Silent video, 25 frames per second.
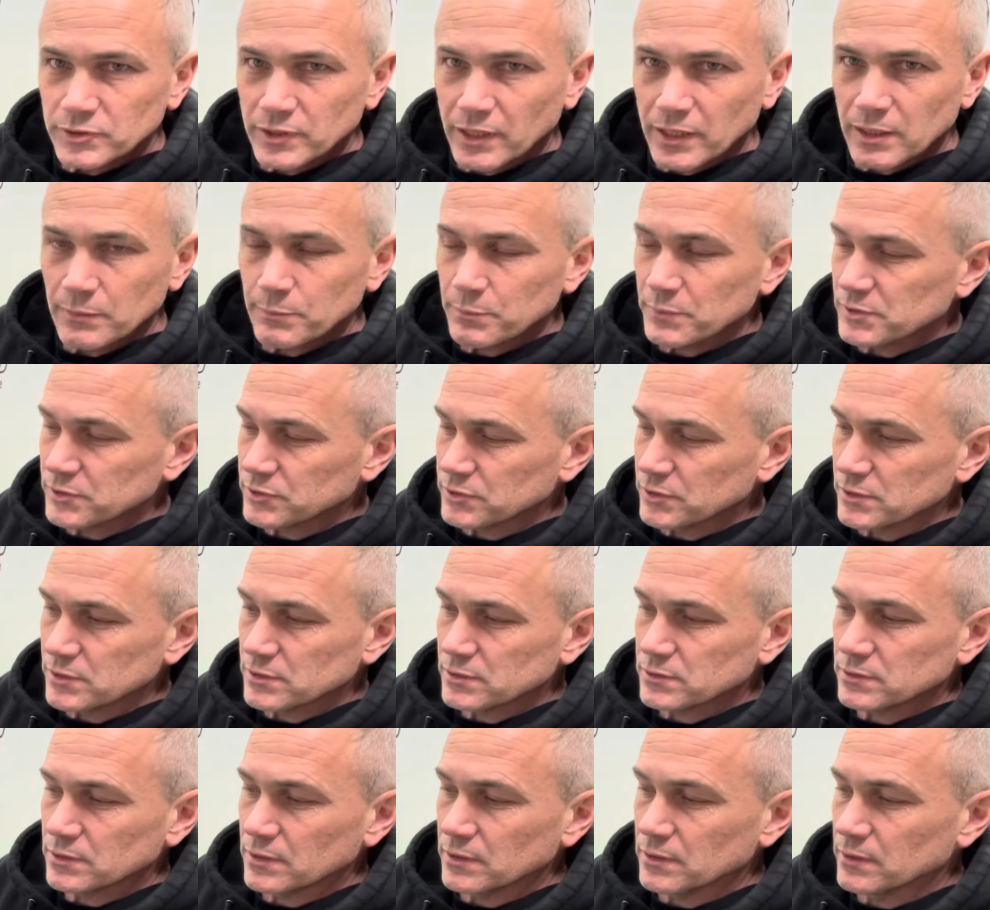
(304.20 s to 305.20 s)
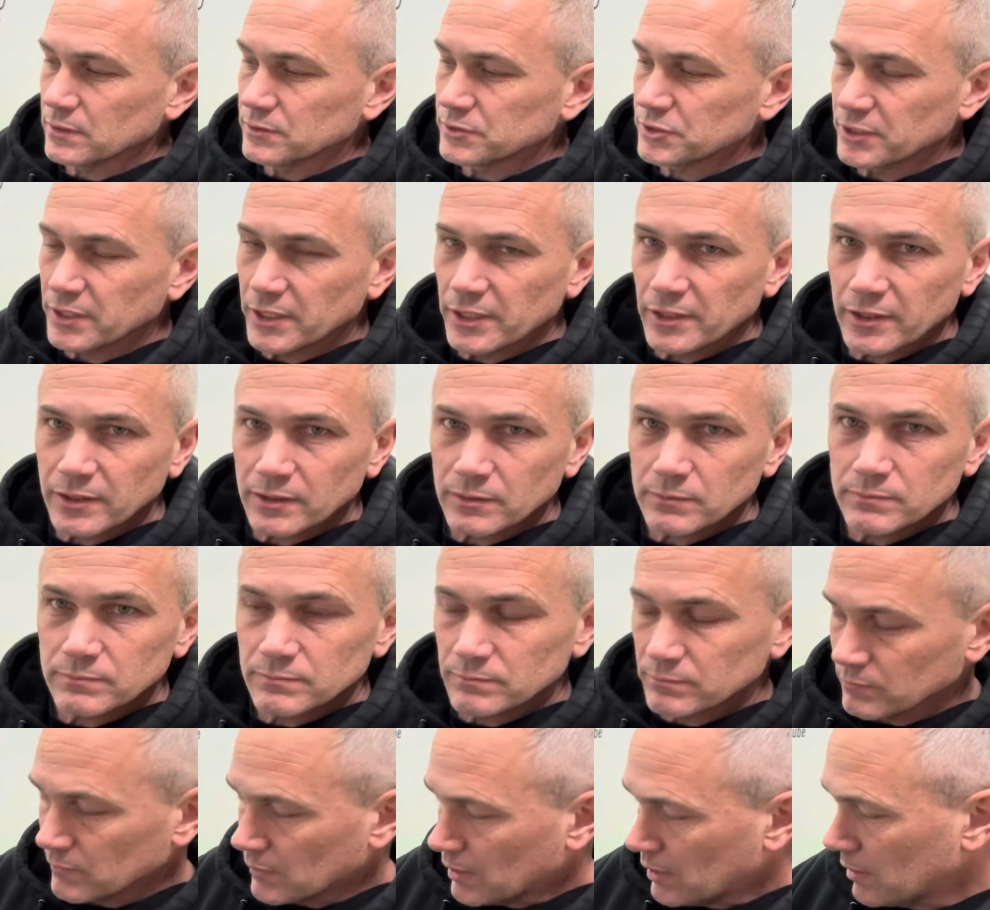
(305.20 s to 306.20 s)
tape is just generic
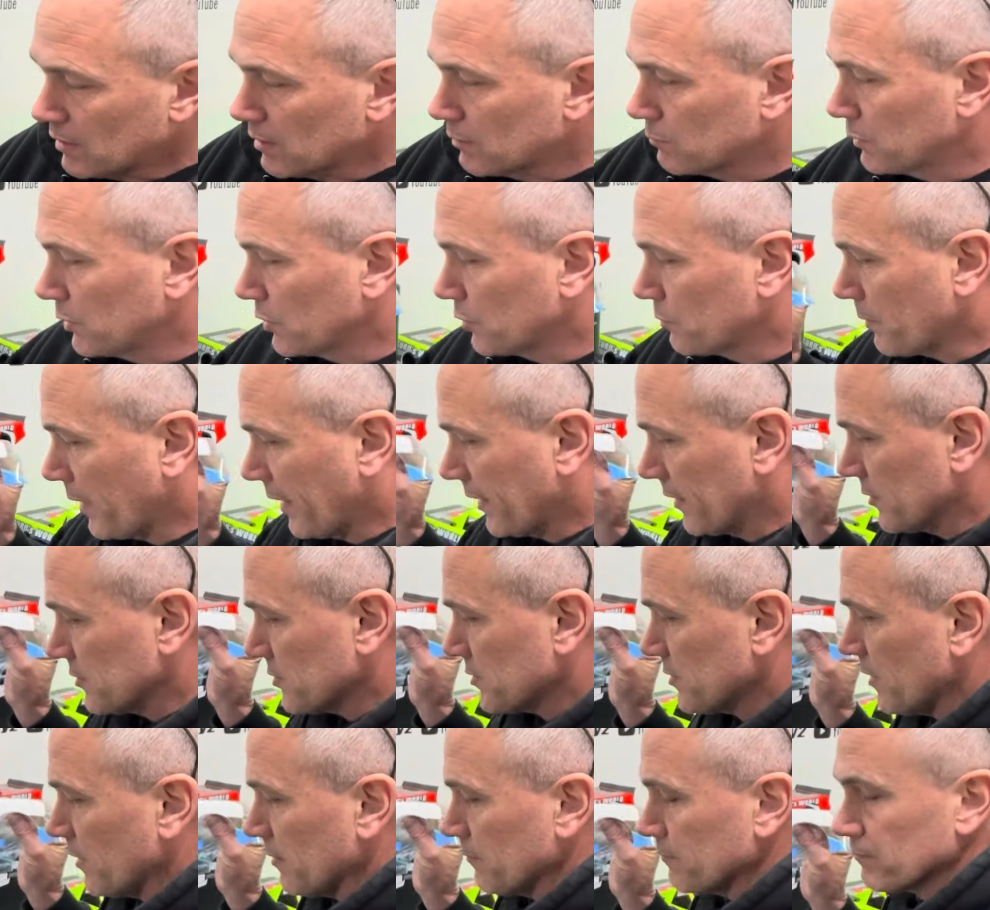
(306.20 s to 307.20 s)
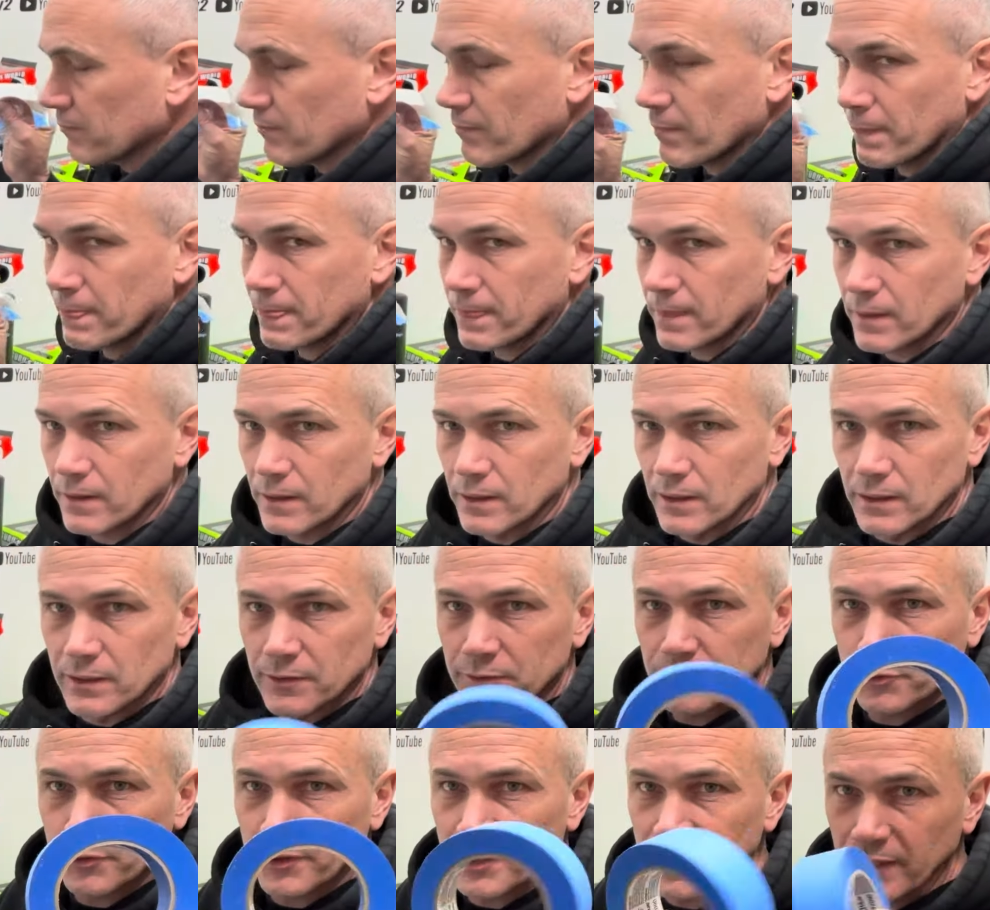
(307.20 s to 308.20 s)
blue painter's tape,
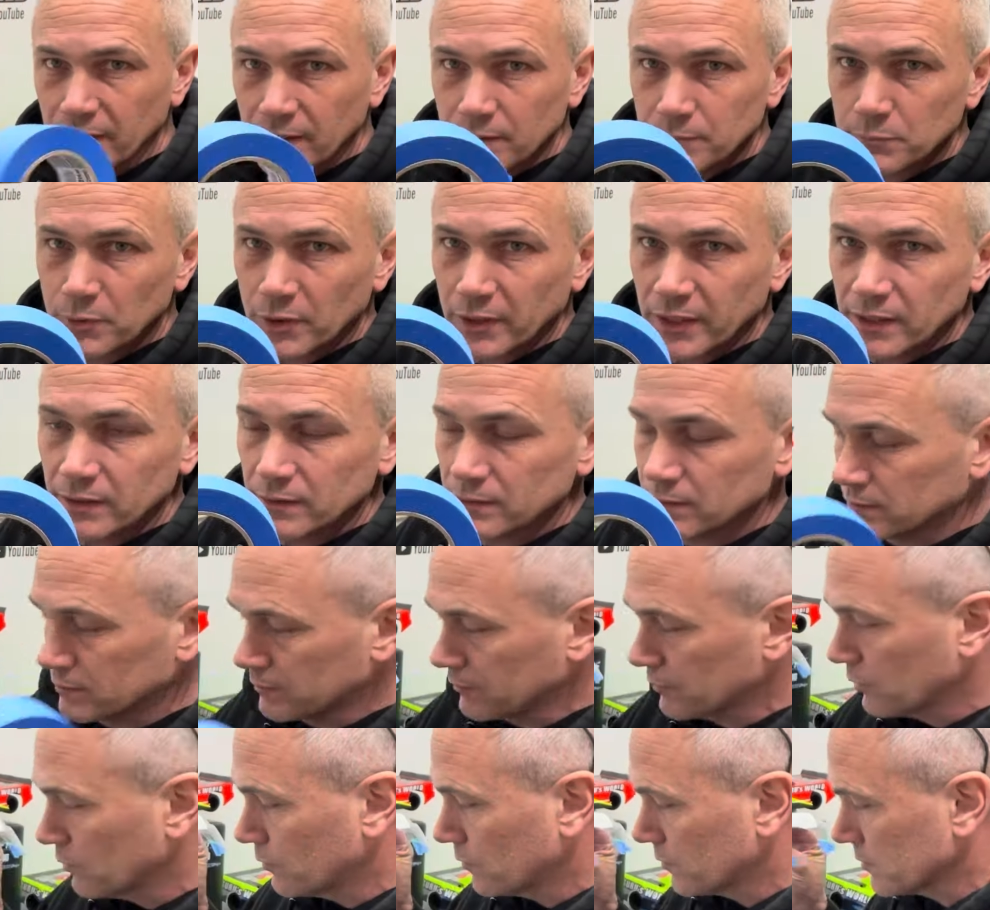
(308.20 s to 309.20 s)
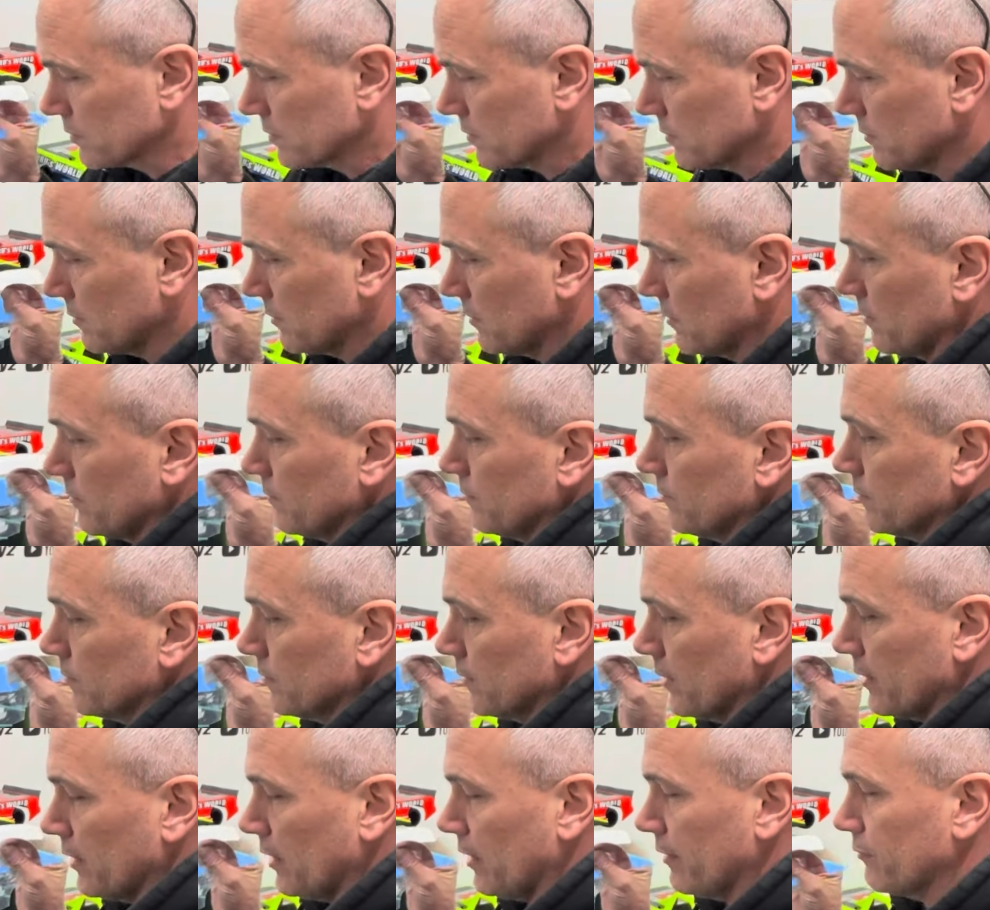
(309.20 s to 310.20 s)
3M brand, of course. Got
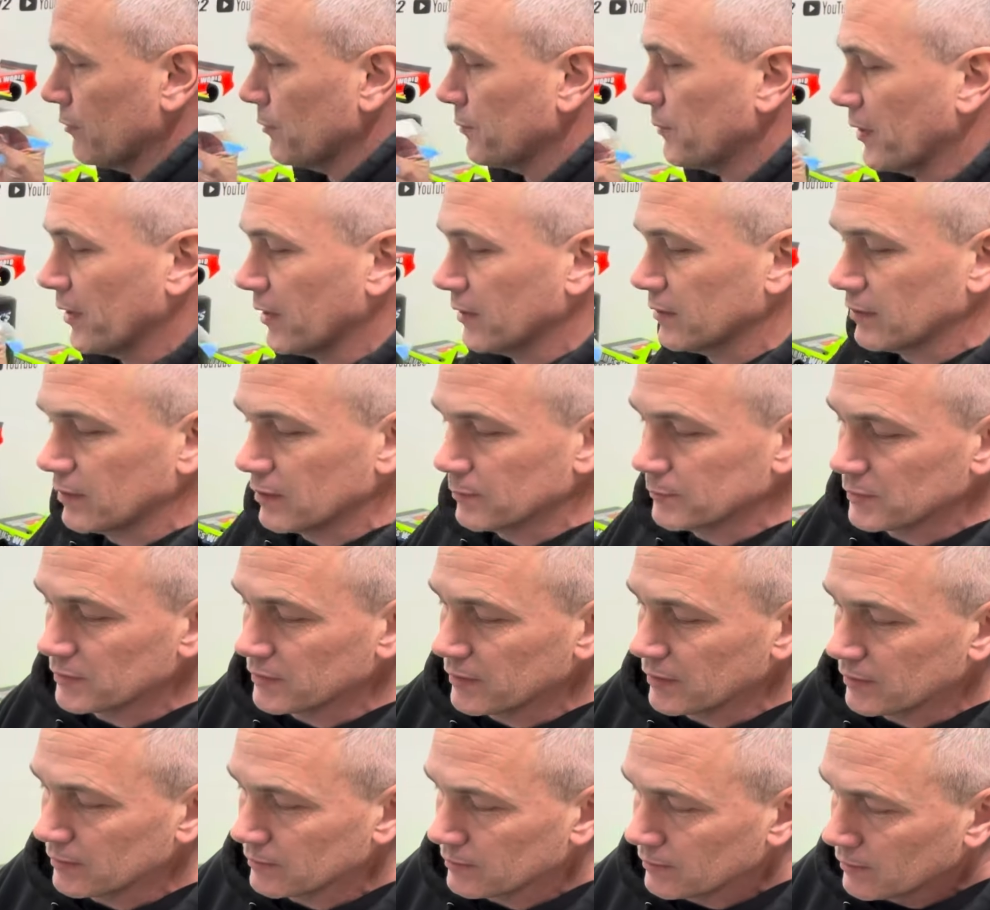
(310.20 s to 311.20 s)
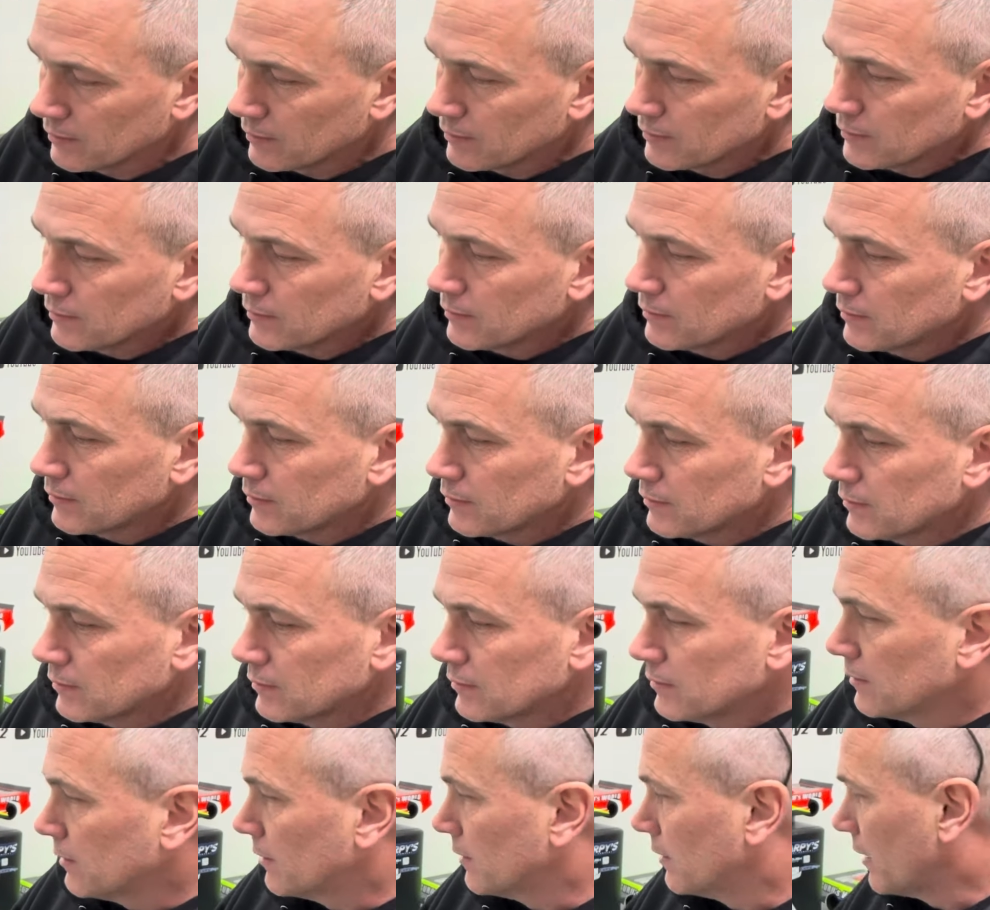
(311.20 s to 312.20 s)
to have a brand name on that.
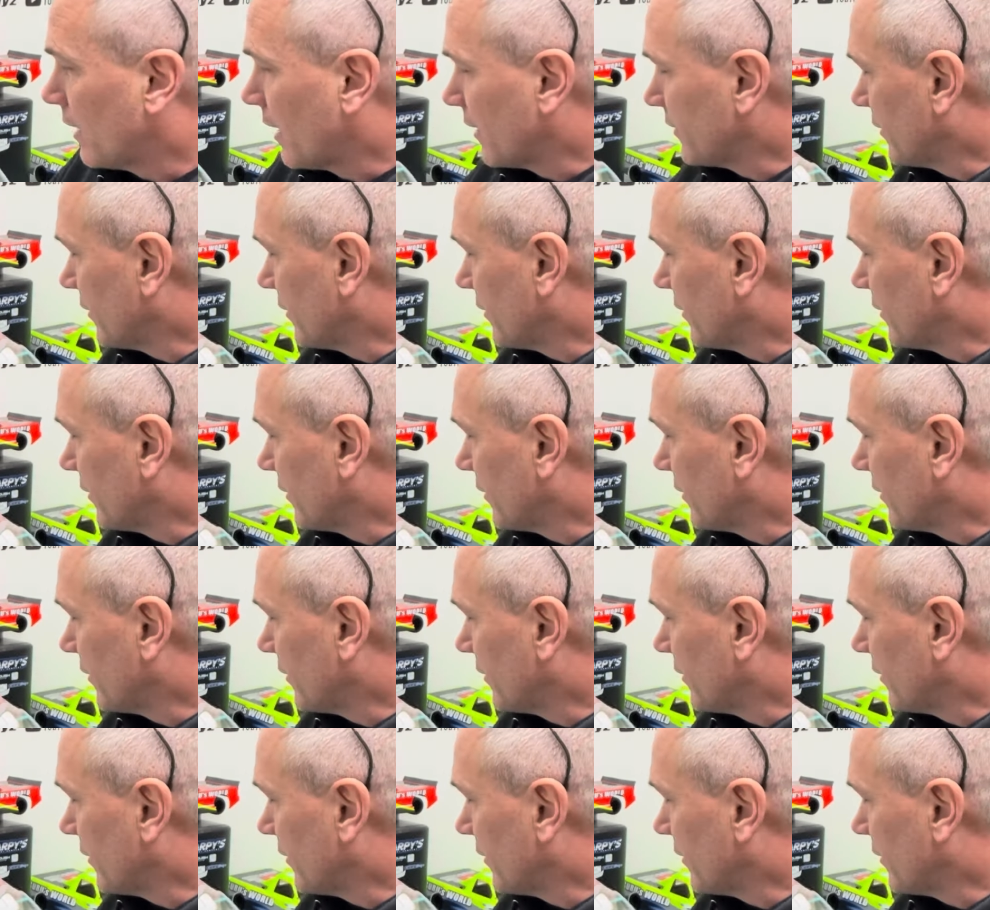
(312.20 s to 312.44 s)
I